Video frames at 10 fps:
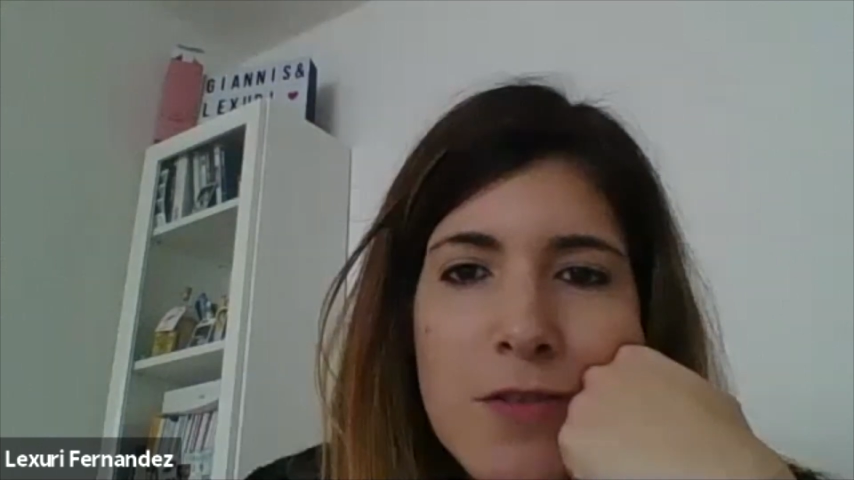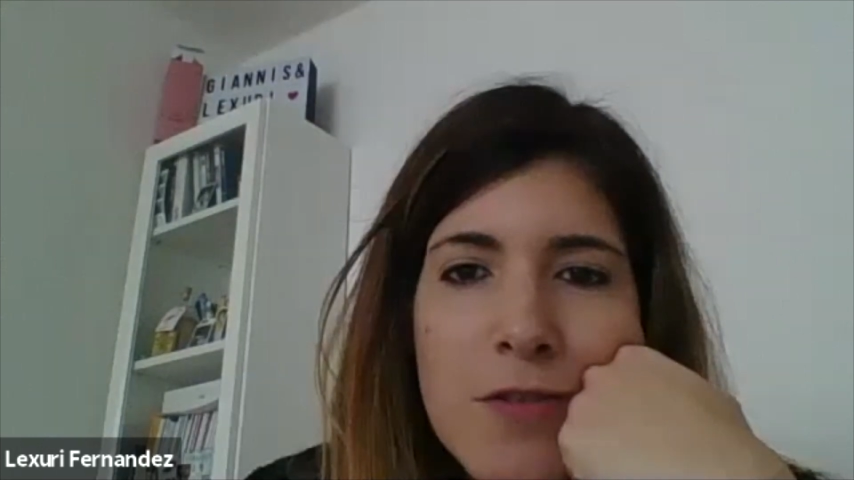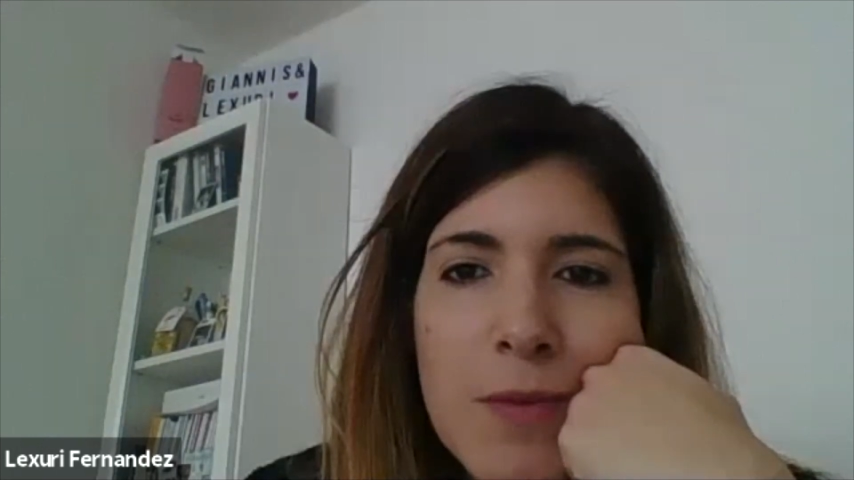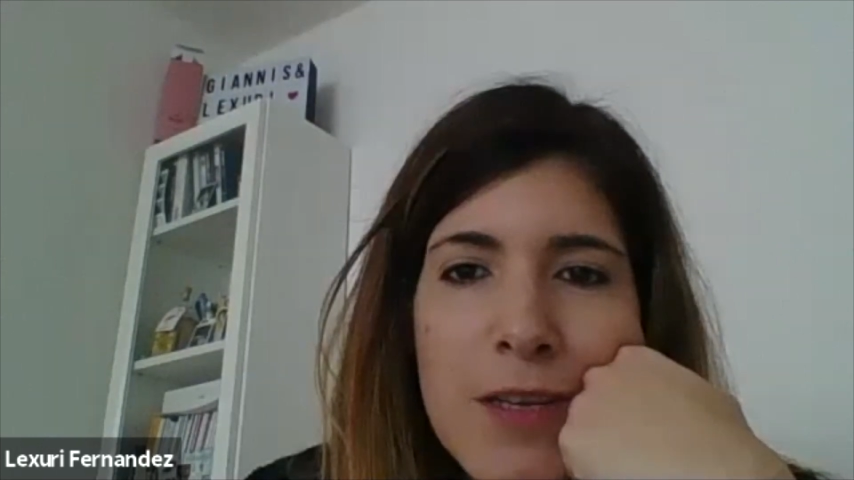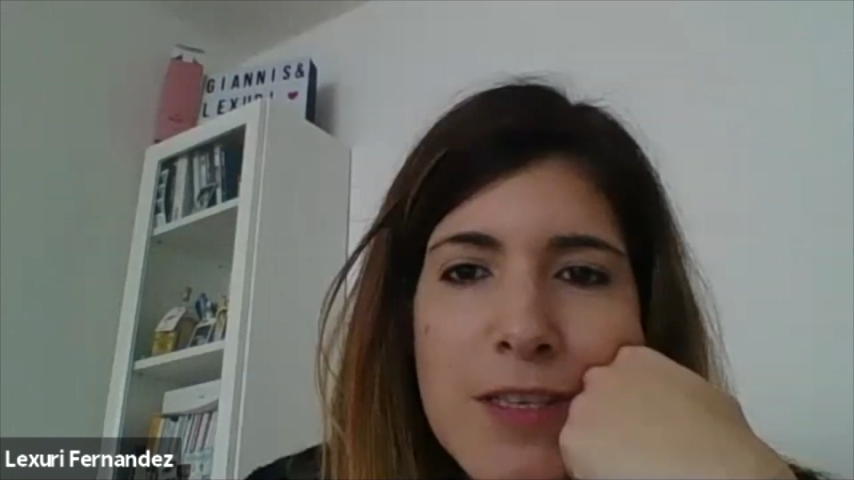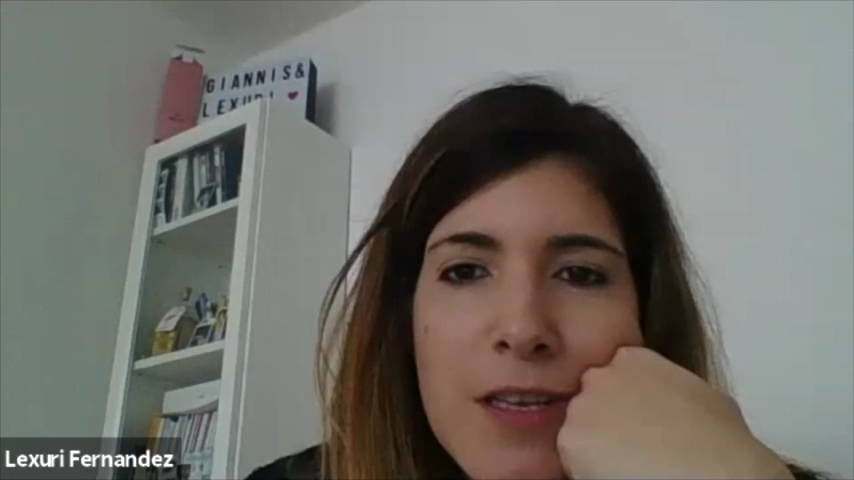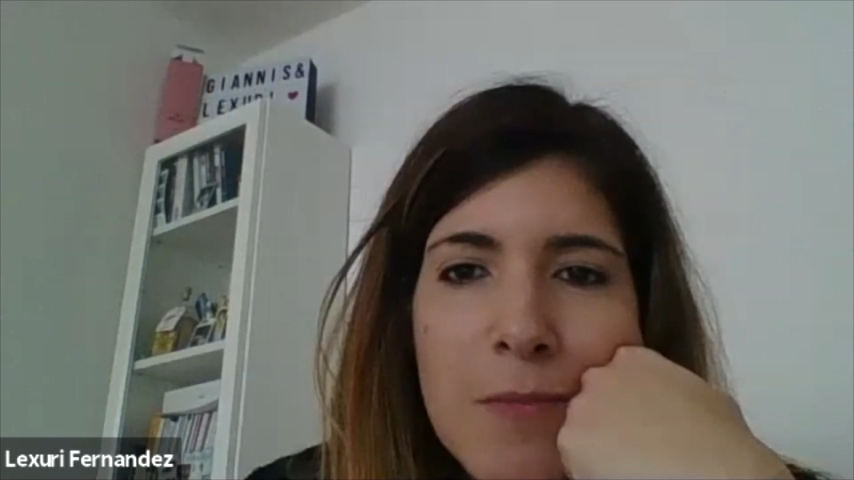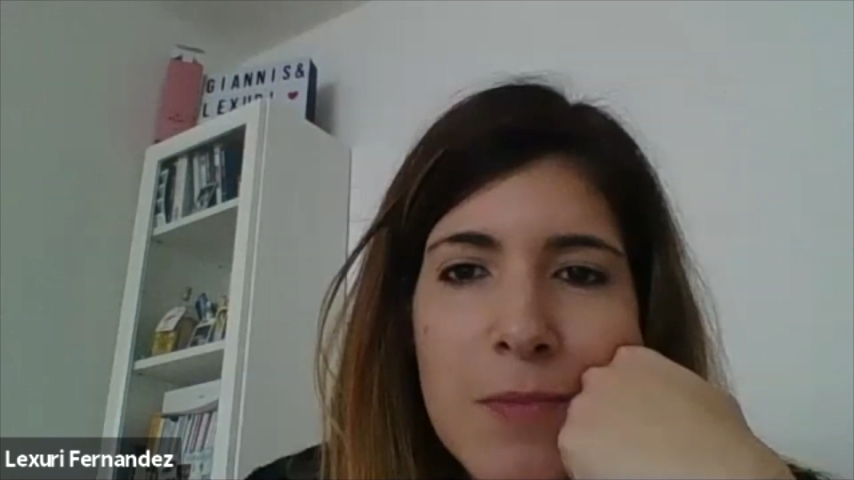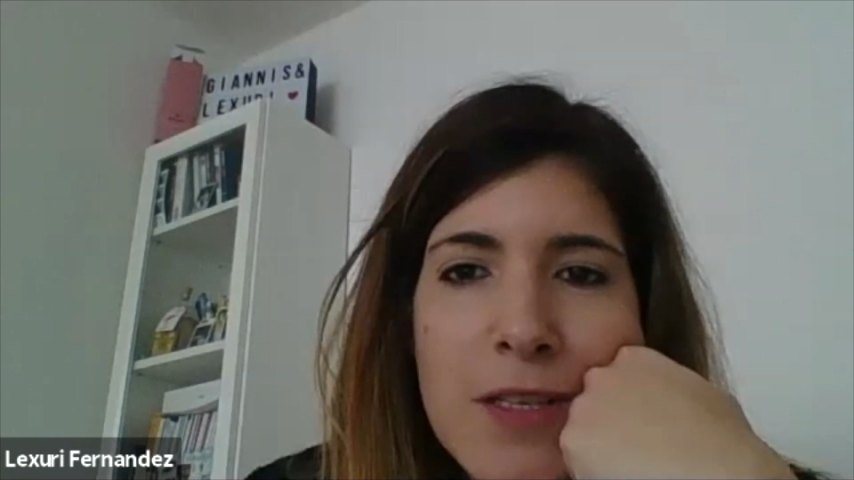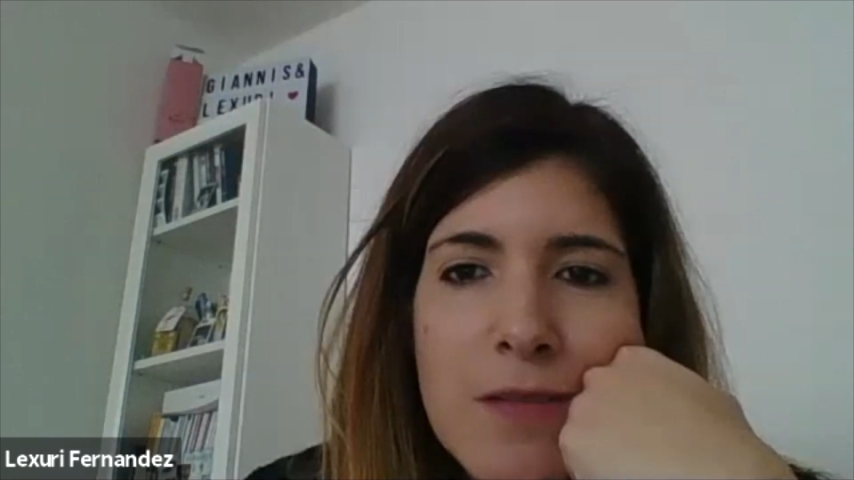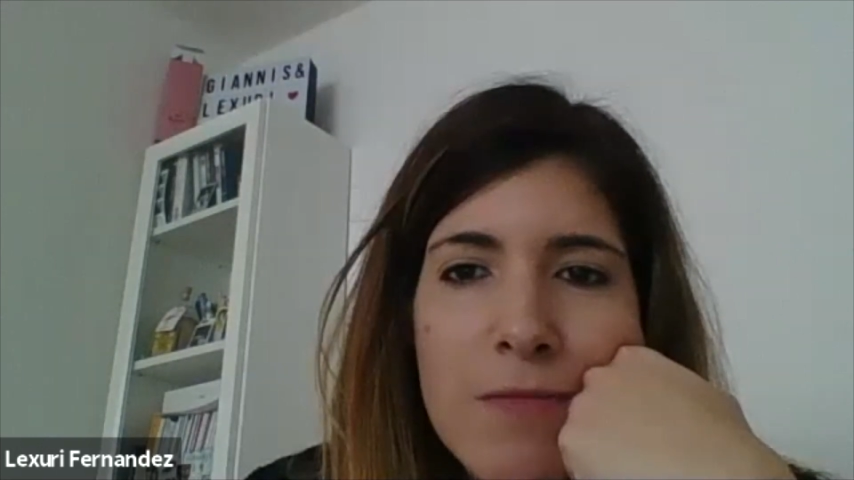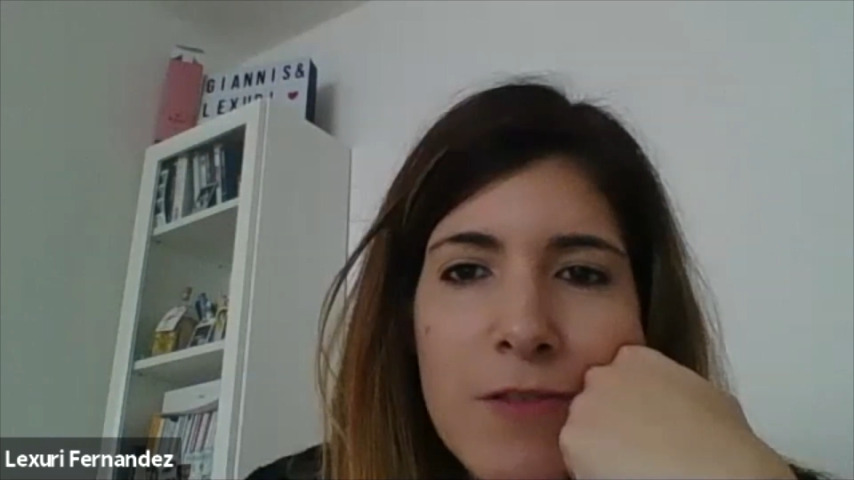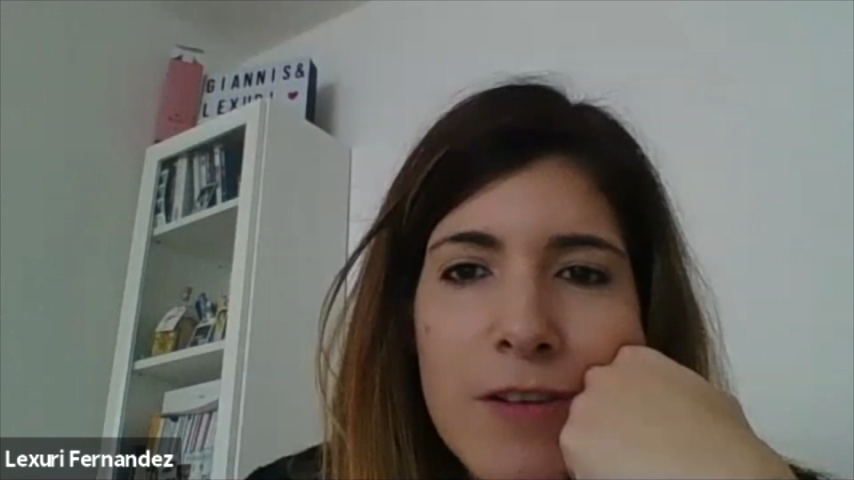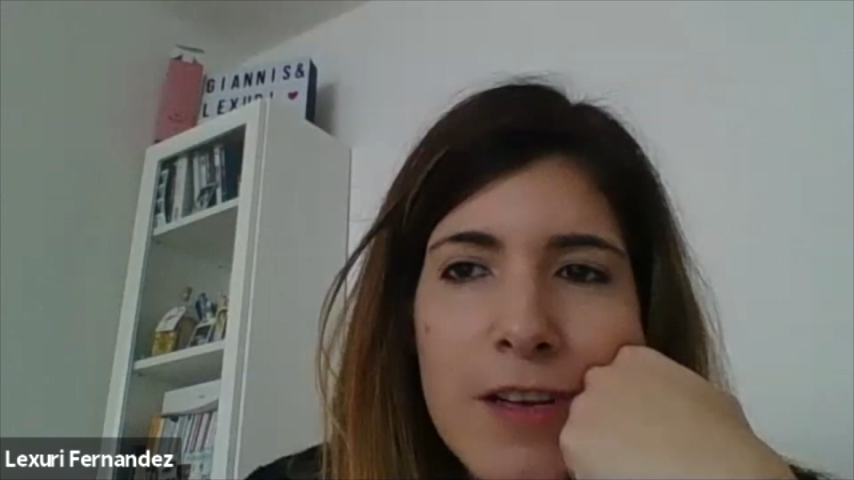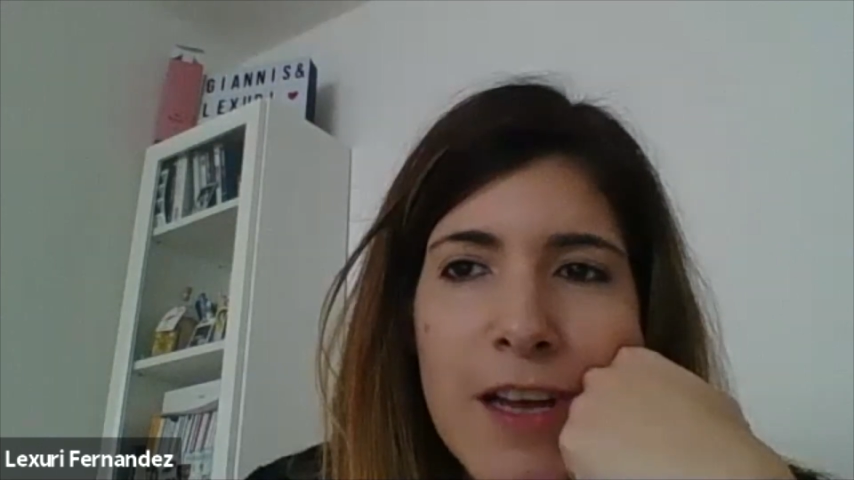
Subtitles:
2 plus 3 plus 4.